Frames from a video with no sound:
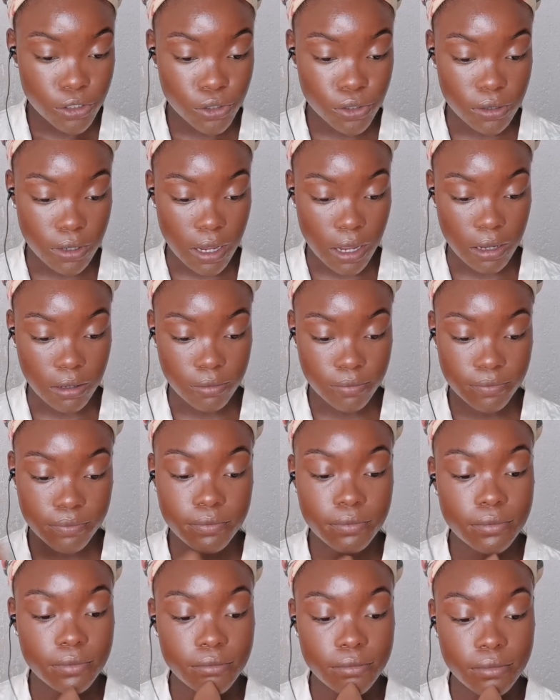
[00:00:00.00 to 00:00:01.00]
So now
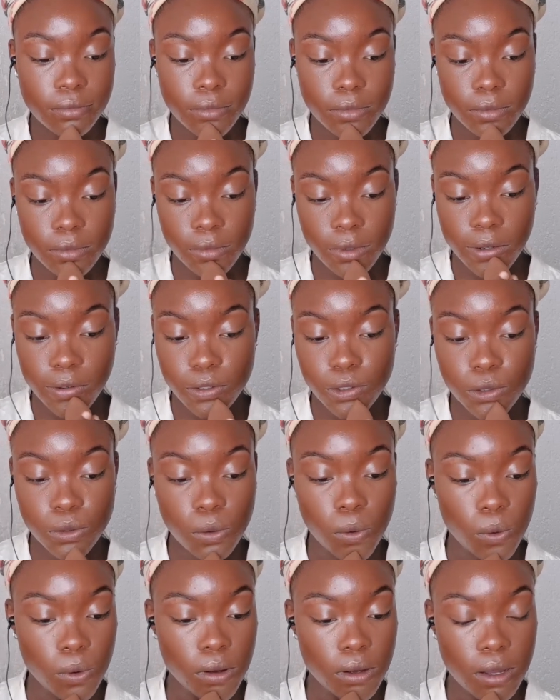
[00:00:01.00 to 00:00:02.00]
let's
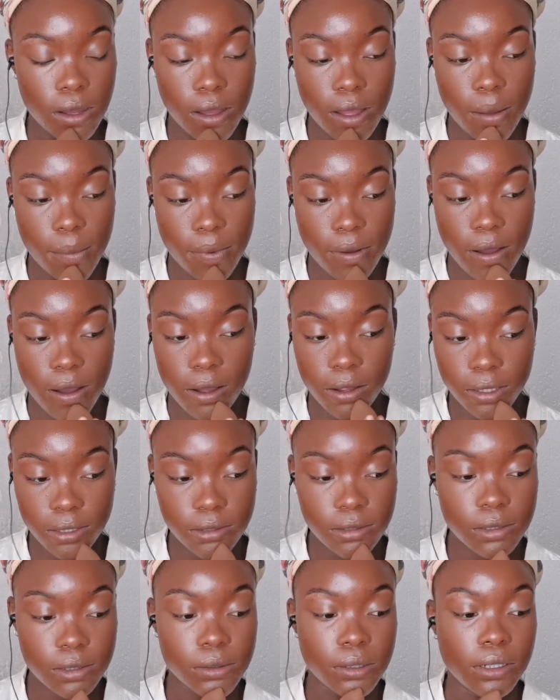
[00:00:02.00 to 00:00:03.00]
talk
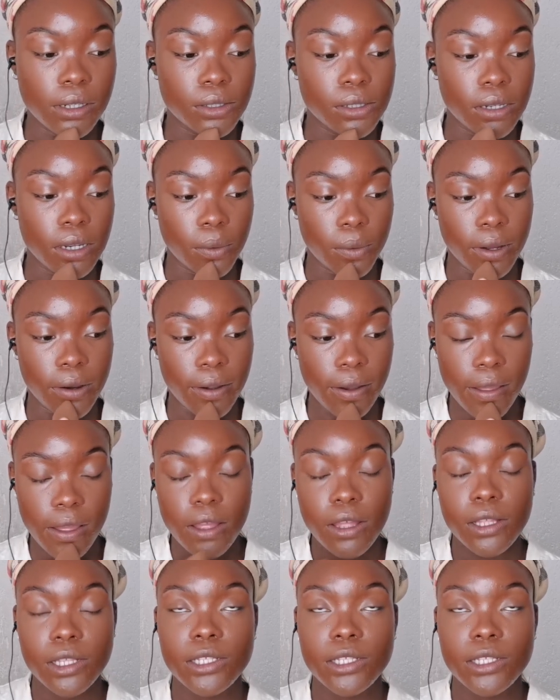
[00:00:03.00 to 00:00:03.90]
about 2021.